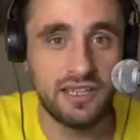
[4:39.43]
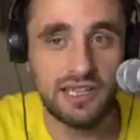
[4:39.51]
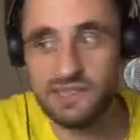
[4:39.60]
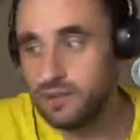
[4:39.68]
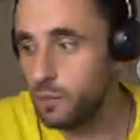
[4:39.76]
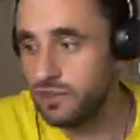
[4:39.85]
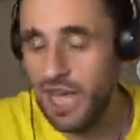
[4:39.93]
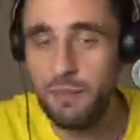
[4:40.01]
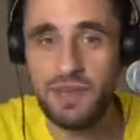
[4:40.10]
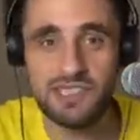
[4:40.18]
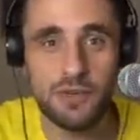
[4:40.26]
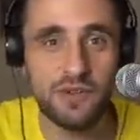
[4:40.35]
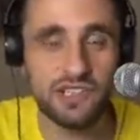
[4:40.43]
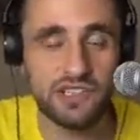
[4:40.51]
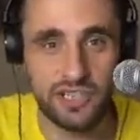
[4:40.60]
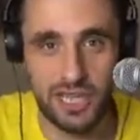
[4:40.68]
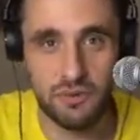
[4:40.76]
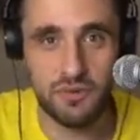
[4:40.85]
Would that be something to
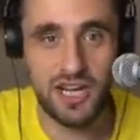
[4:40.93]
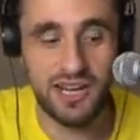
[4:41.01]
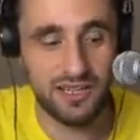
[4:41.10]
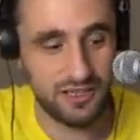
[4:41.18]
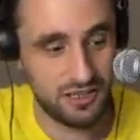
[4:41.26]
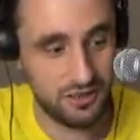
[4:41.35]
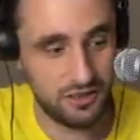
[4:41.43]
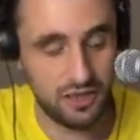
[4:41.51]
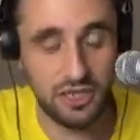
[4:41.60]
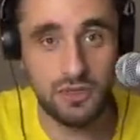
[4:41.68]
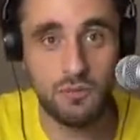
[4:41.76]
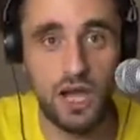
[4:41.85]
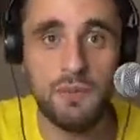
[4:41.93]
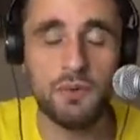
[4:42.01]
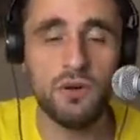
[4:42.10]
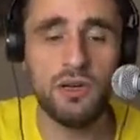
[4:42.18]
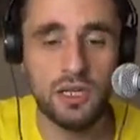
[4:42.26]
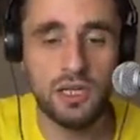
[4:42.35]
celebrate? Not in my
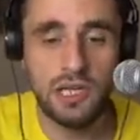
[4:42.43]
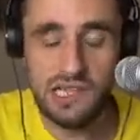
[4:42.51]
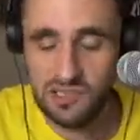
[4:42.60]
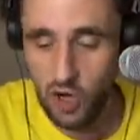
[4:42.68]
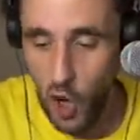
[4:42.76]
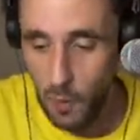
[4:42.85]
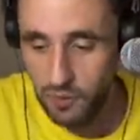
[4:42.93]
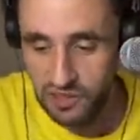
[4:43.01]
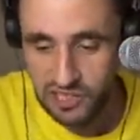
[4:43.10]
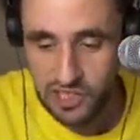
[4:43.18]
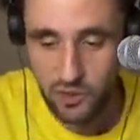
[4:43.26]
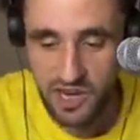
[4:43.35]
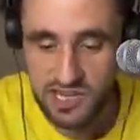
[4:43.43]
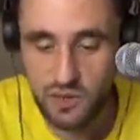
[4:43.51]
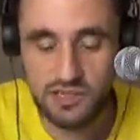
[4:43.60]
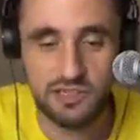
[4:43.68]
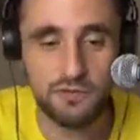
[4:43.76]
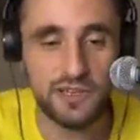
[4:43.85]
book. It's a hopeless situation.
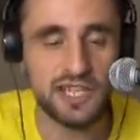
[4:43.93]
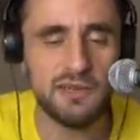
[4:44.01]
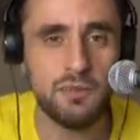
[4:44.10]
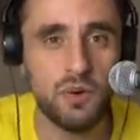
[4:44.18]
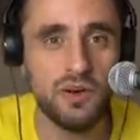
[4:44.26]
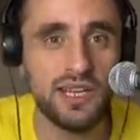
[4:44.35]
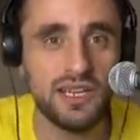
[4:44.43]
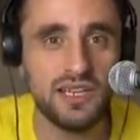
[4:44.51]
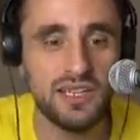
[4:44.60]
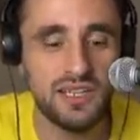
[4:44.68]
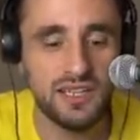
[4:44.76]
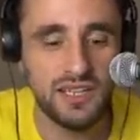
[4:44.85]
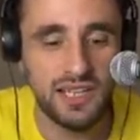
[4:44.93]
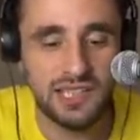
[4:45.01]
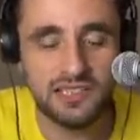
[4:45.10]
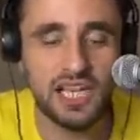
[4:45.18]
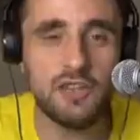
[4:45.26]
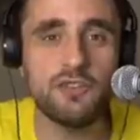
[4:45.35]
What's the fucking point? It's
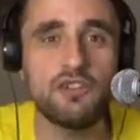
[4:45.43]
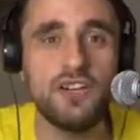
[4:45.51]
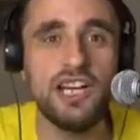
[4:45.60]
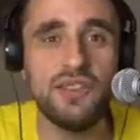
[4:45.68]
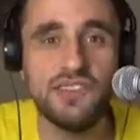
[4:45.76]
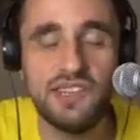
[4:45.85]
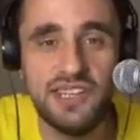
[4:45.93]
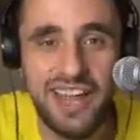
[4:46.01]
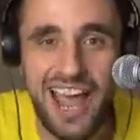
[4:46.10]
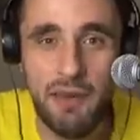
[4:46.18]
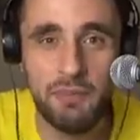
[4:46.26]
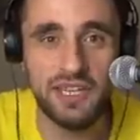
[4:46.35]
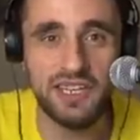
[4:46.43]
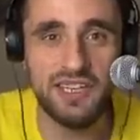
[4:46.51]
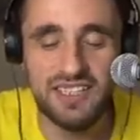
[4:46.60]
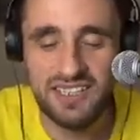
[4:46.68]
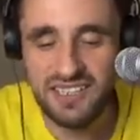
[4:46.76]
not even real. This didn't happen.